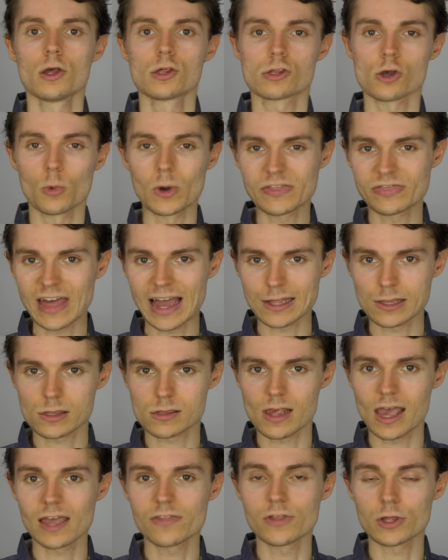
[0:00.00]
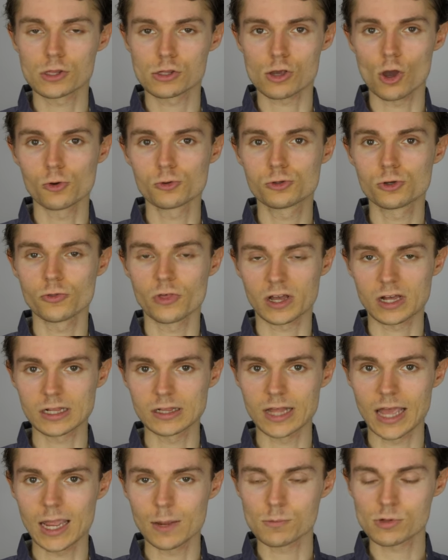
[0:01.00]
So, with that said, let's go to the
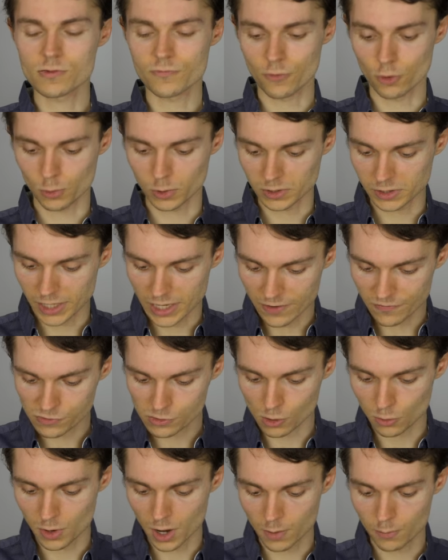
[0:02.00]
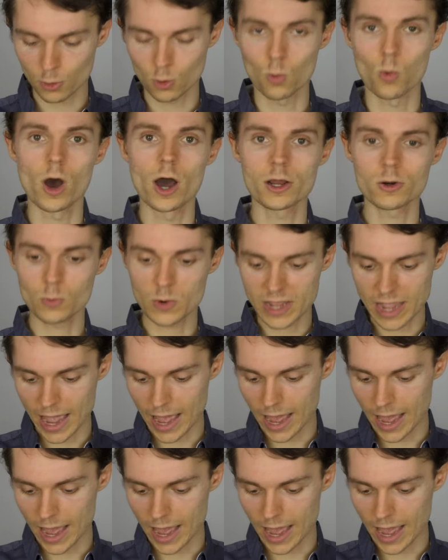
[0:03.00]
claims for relief. So, number one, we